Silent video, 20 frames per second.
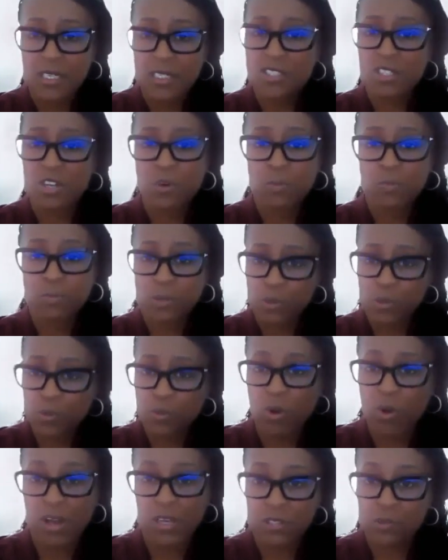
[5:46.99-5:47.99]
So Blue
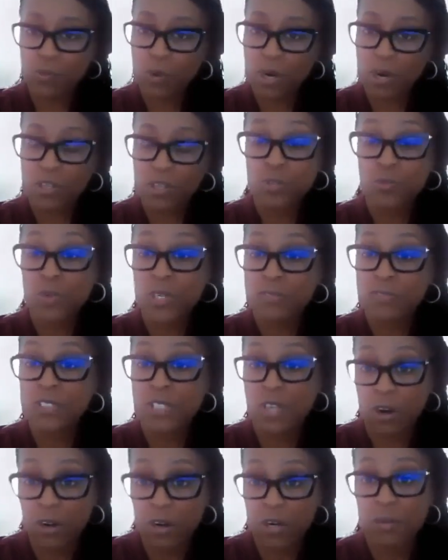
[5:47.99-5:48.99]
Cross works with
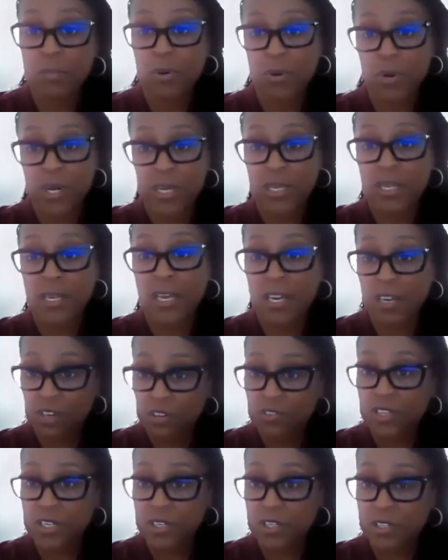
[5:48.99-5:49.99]
Turning Point
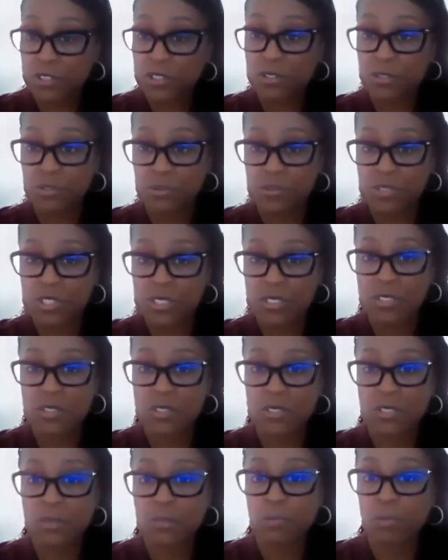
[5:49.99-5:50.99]
Healthcare Solutions
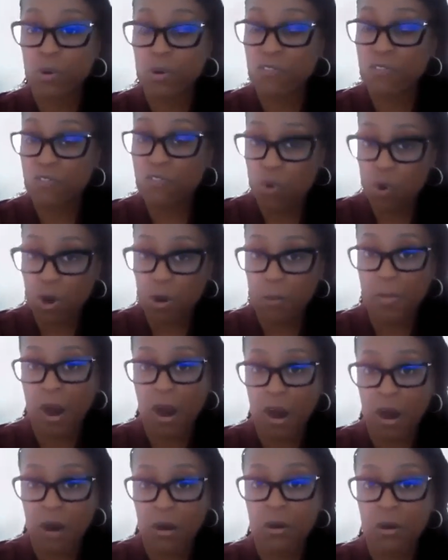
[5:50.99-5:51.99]
to perform
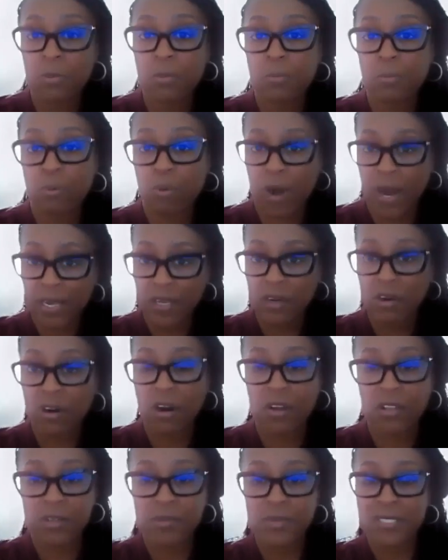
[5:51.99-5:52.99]
our prior
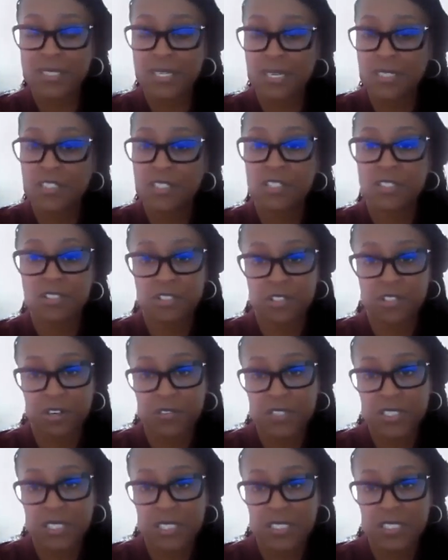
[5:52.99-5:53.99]
authorization
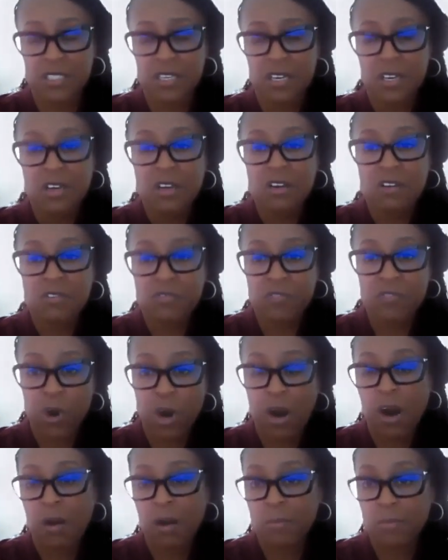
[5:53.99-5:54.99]
services
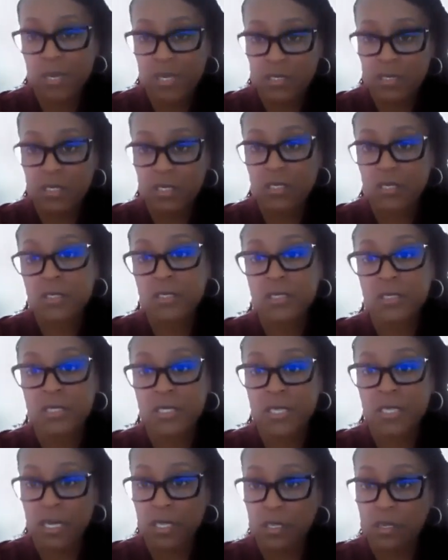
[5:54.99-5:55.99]
for our
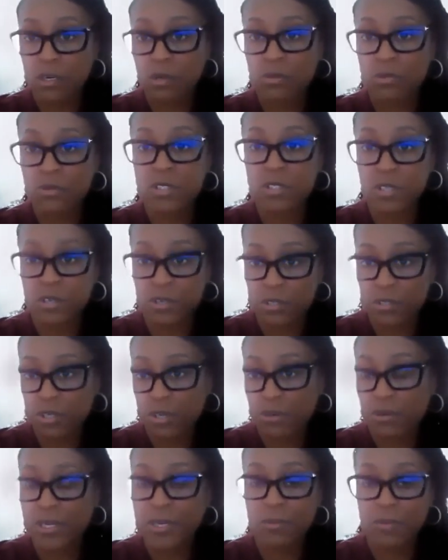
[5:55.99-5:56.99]
musculoskeletal
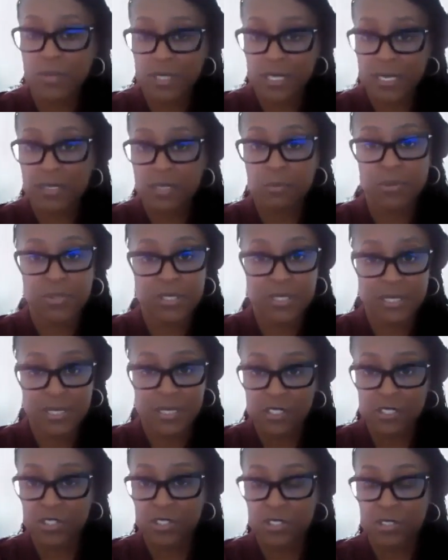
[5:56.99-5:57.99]
surgical and related
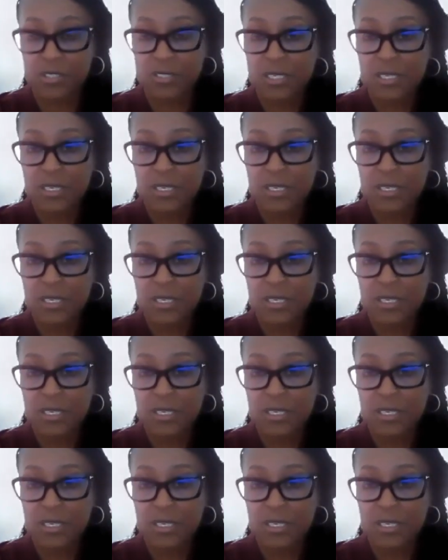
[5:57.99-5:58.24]
procedures.